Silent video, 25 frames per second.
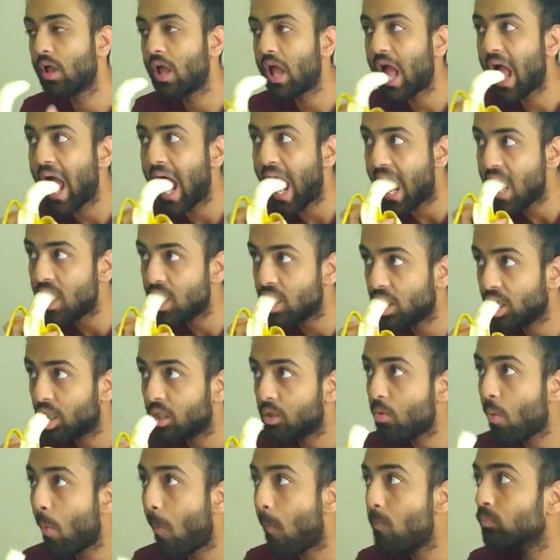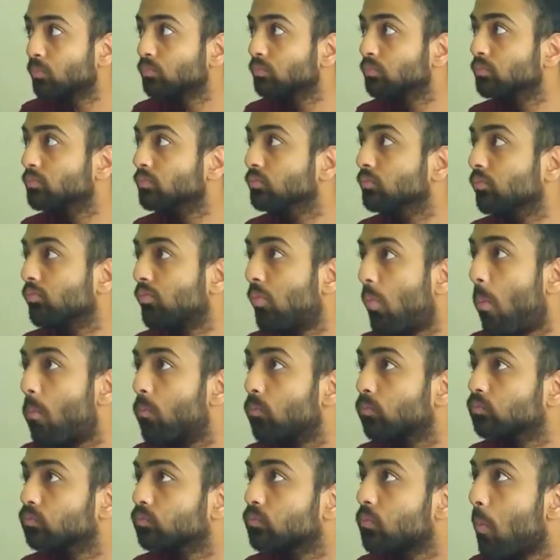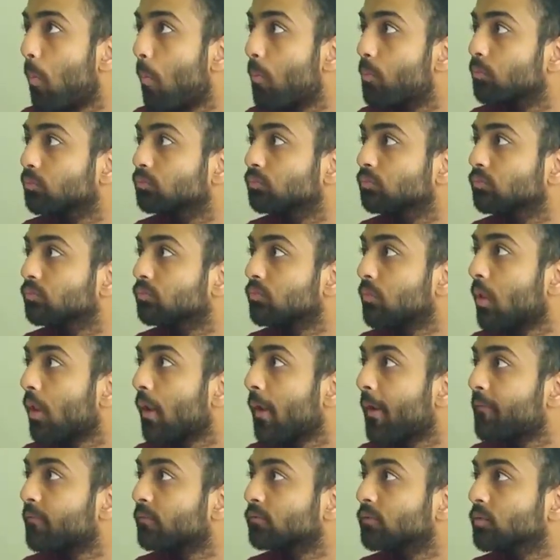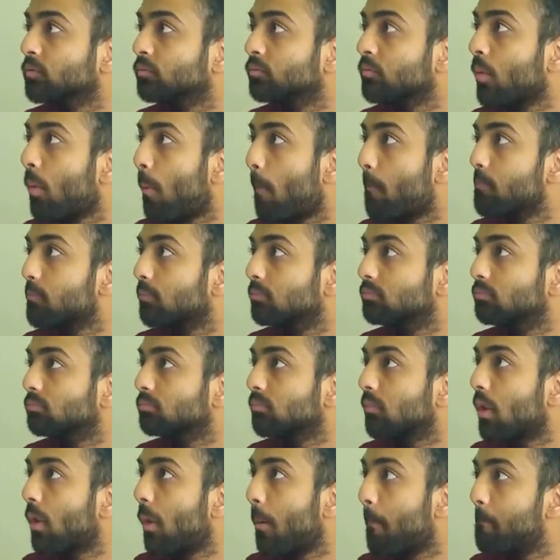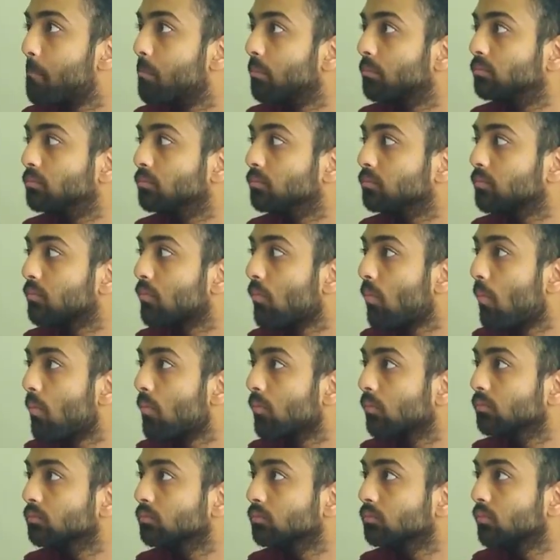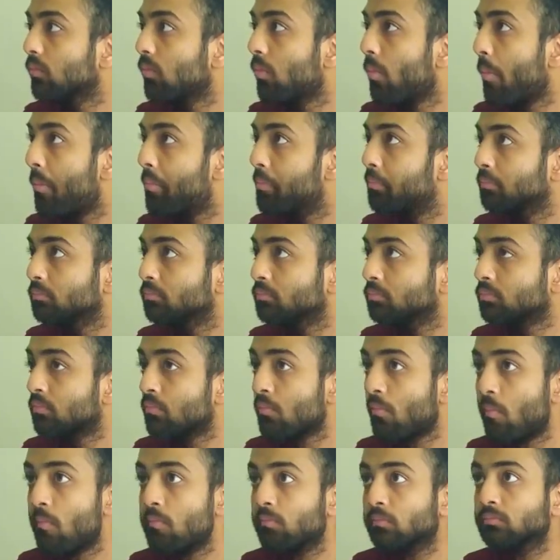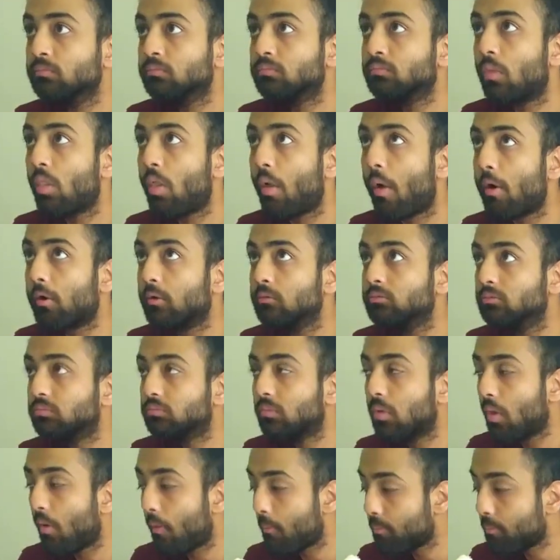because I had already sent most of my stuff back home through the moving service and the house was basically empty.